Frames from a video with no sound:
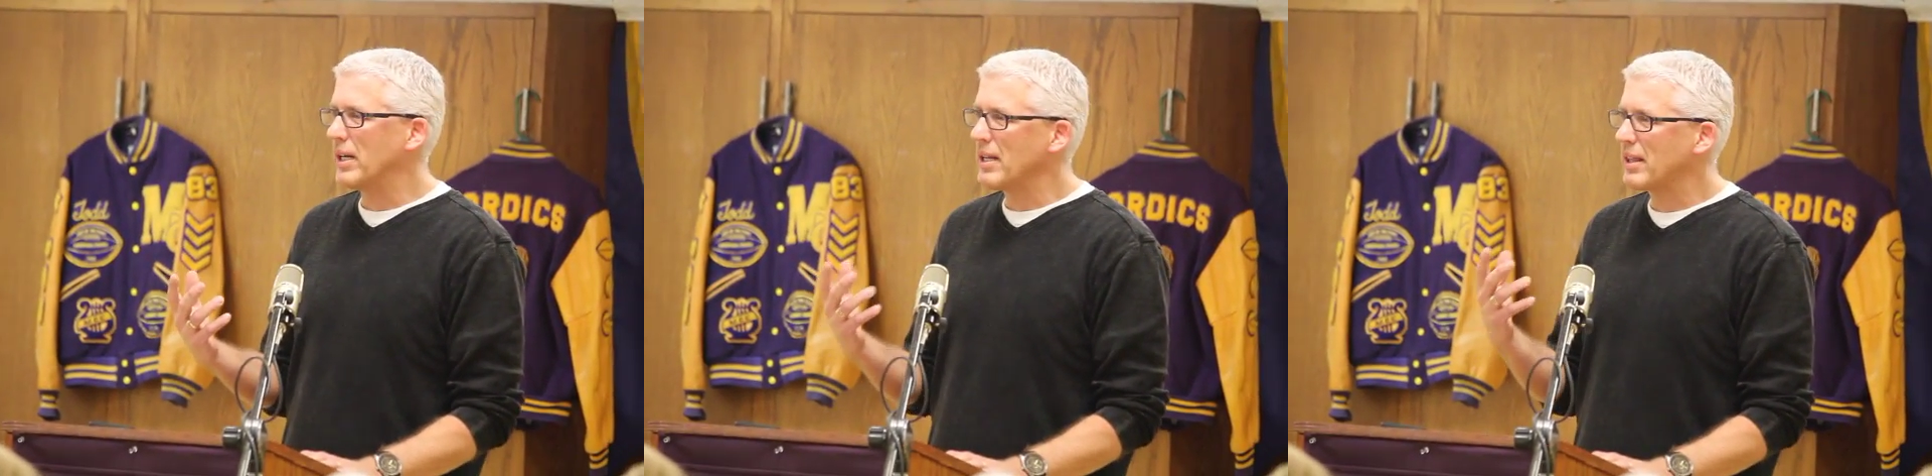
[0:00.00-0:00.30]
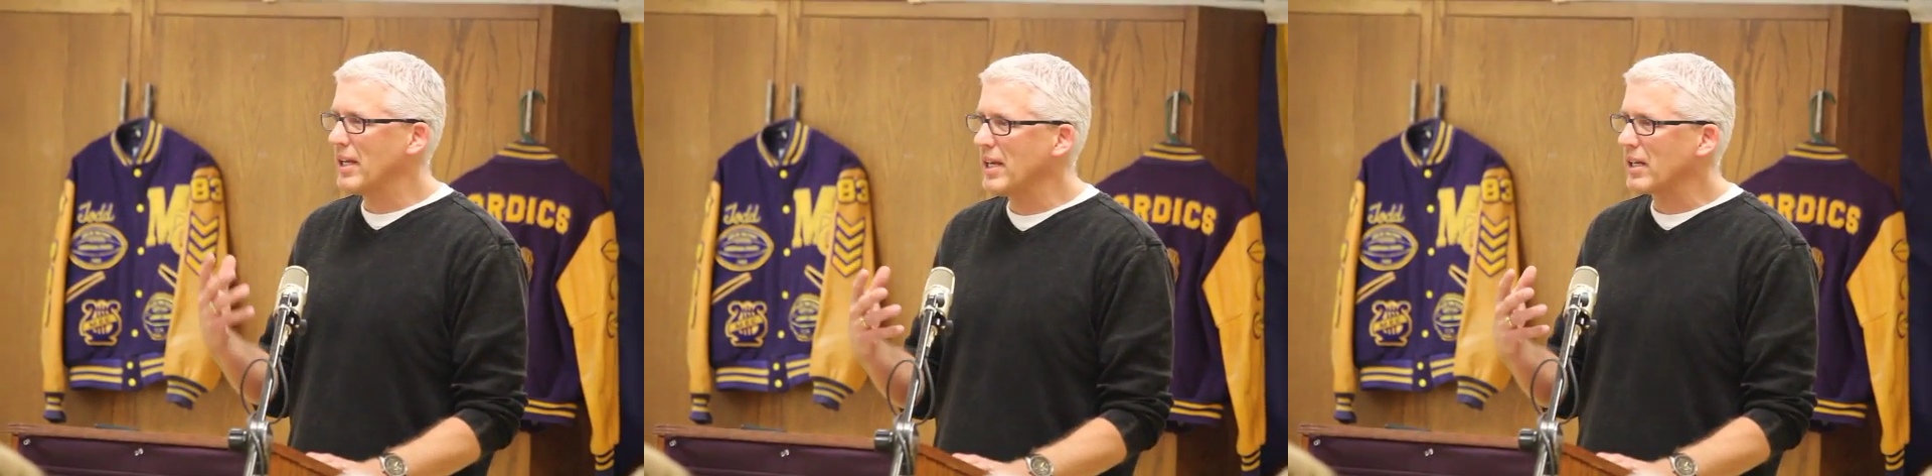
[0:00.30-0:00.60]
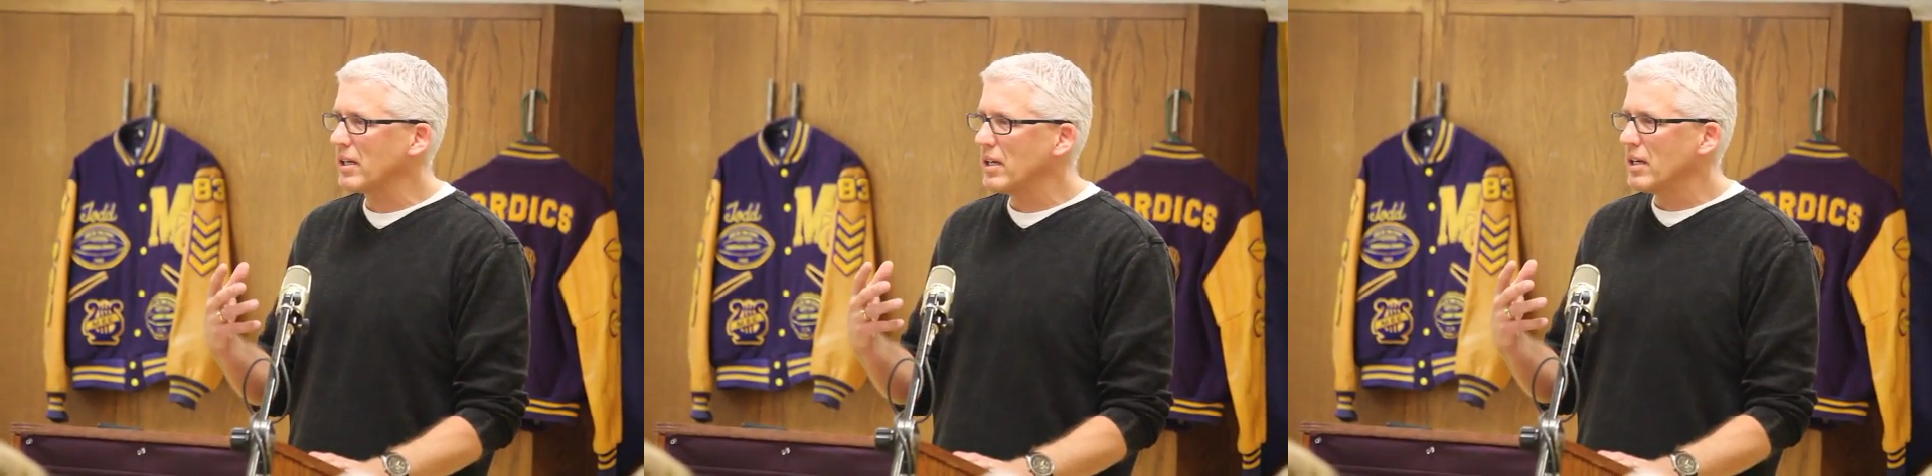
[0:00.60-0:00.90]
And I
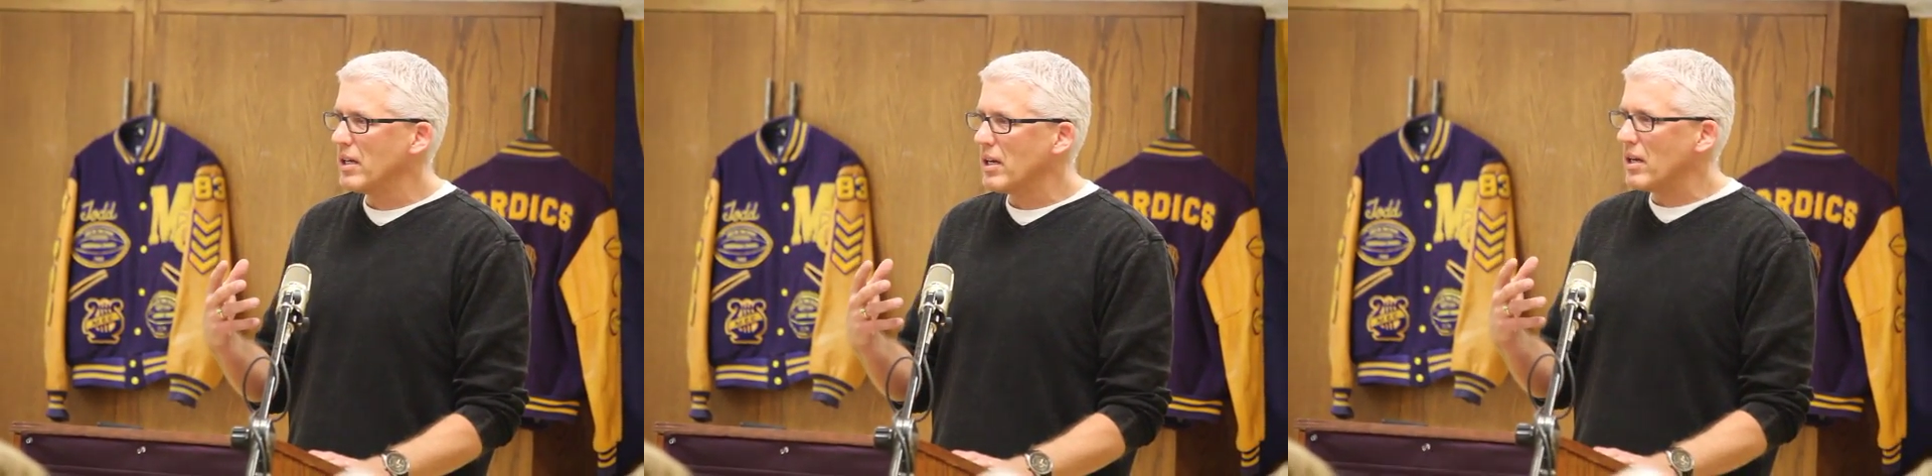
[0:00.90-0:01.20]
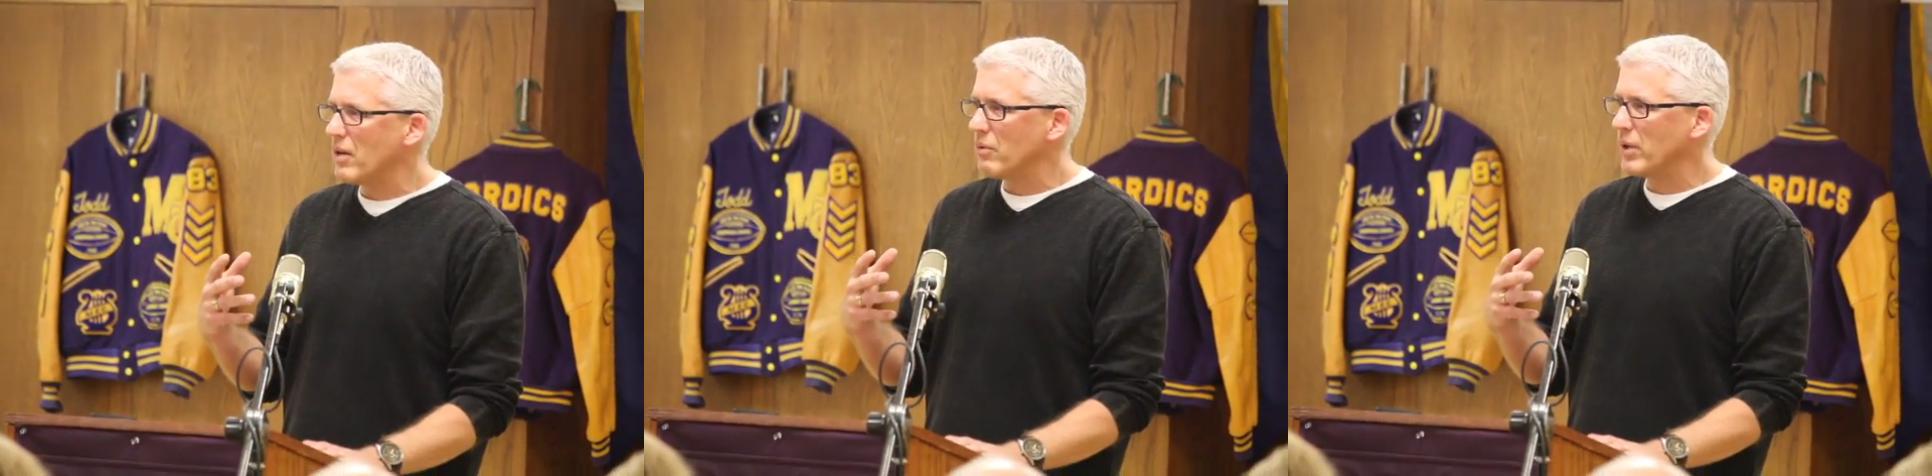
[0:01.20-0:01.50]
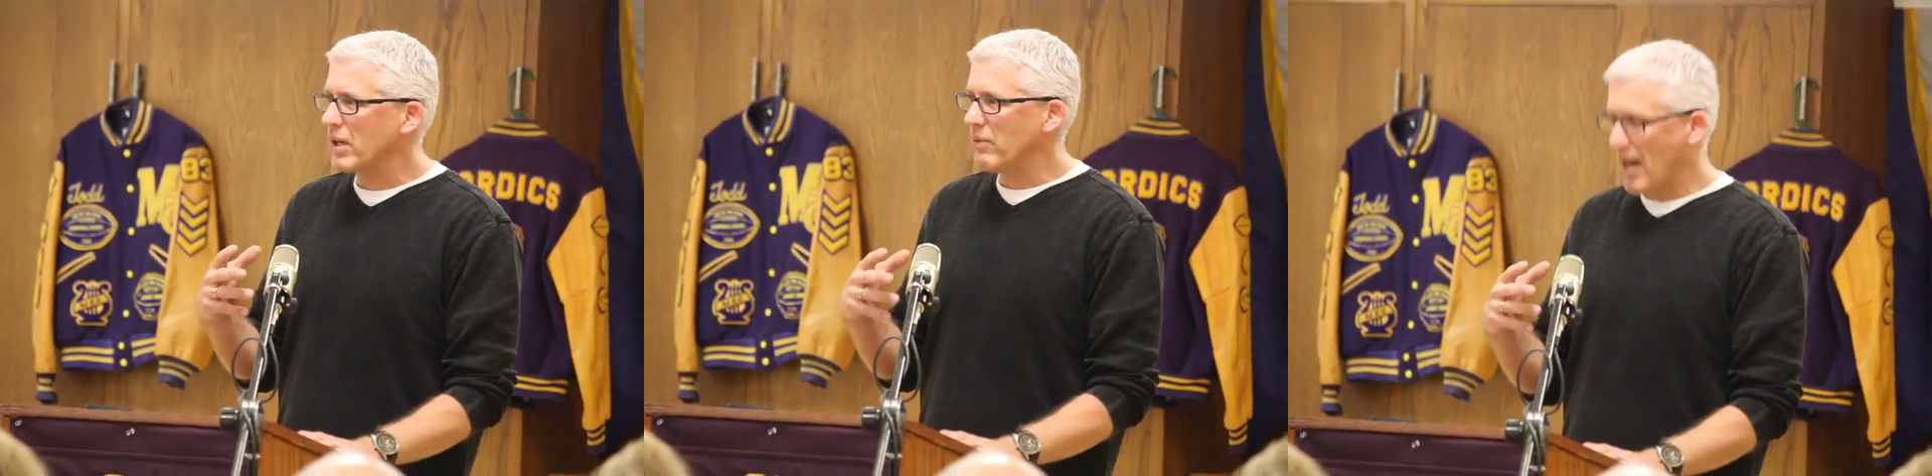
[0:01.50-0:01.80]
think
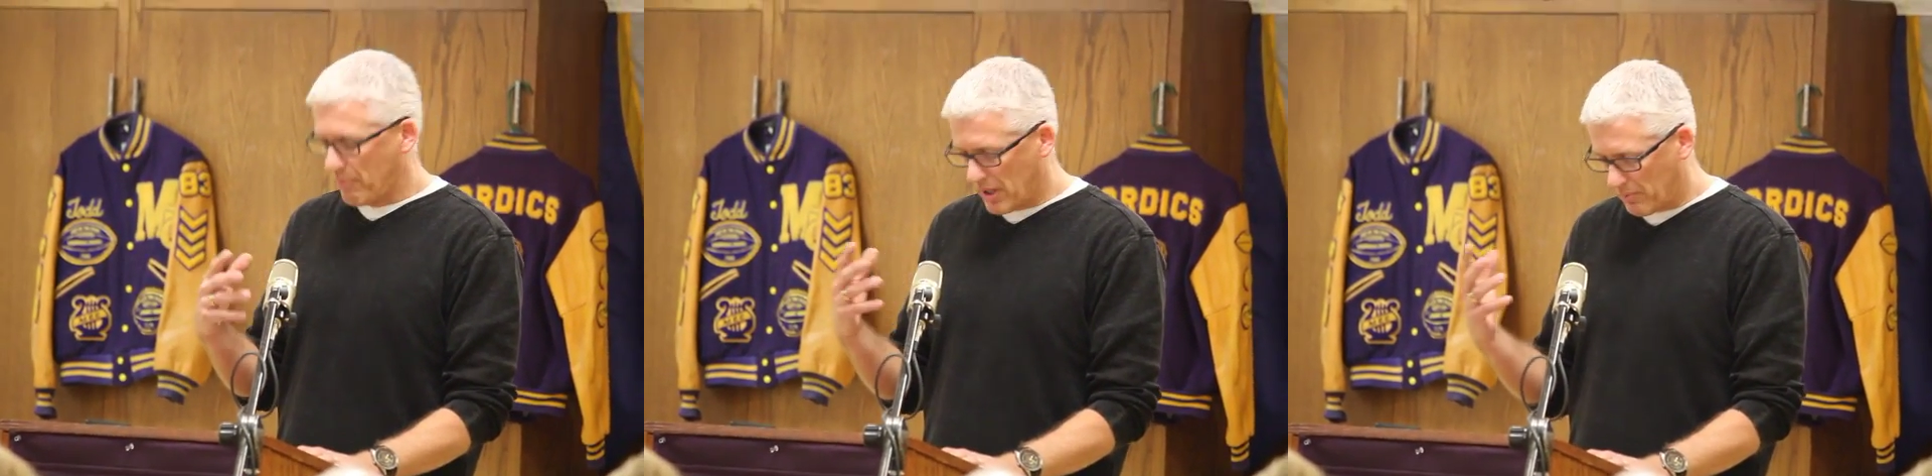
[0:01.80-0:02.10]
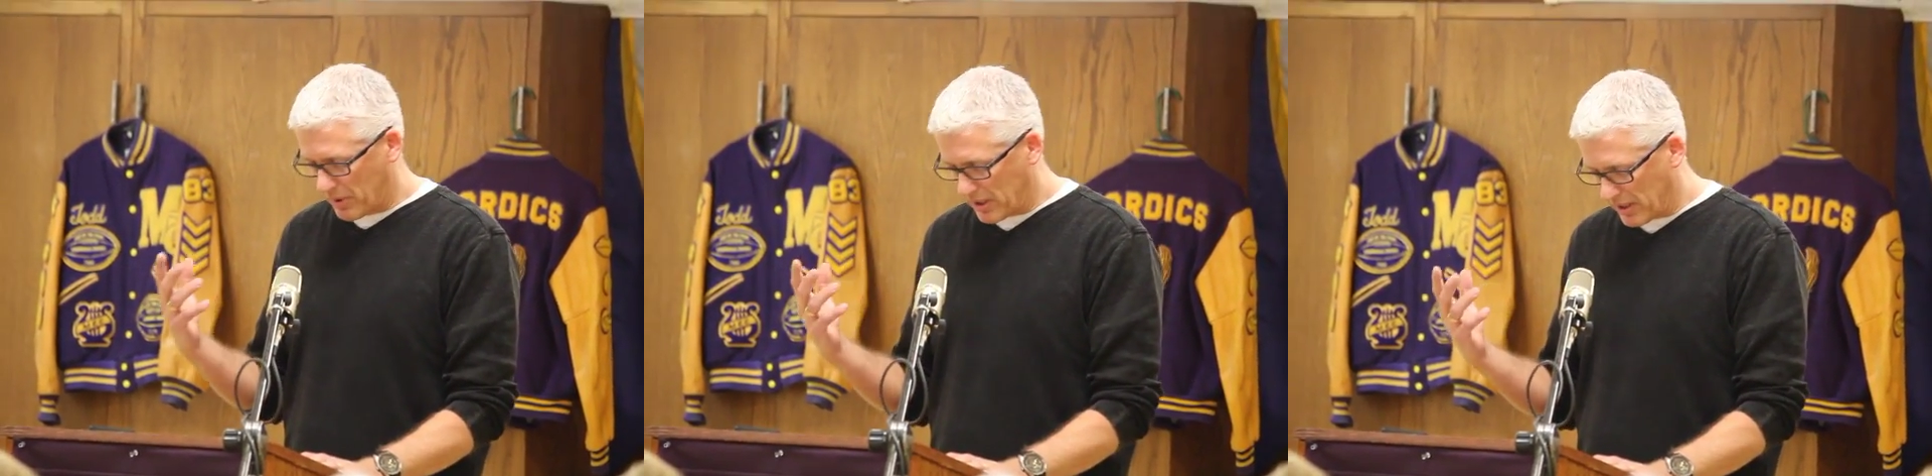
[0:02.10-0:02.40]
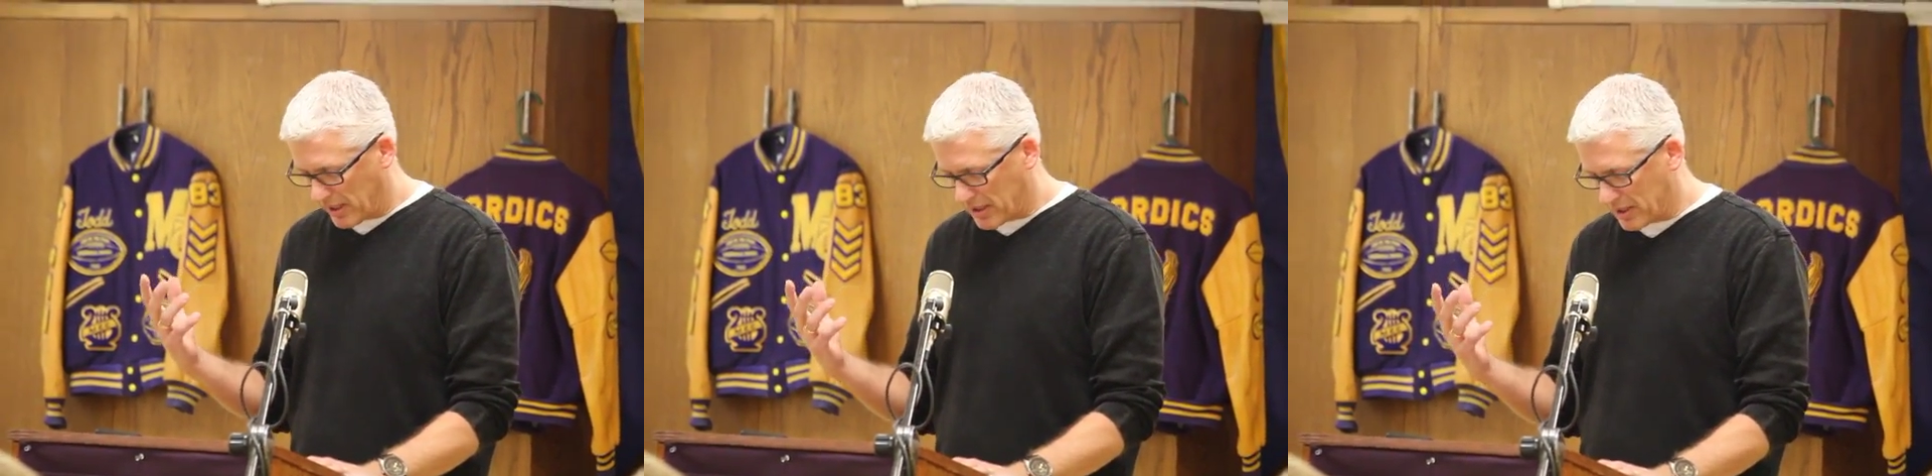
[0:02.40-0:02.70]
we can wrap it up into
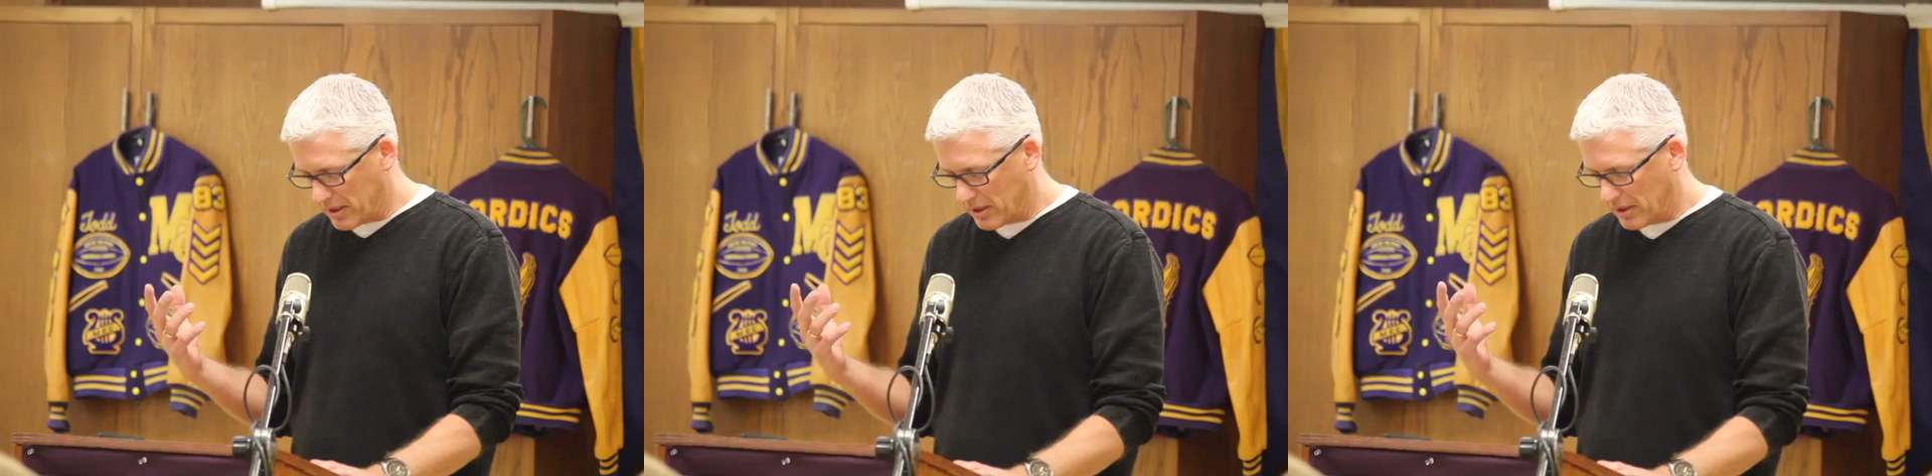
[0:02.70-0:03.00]
this.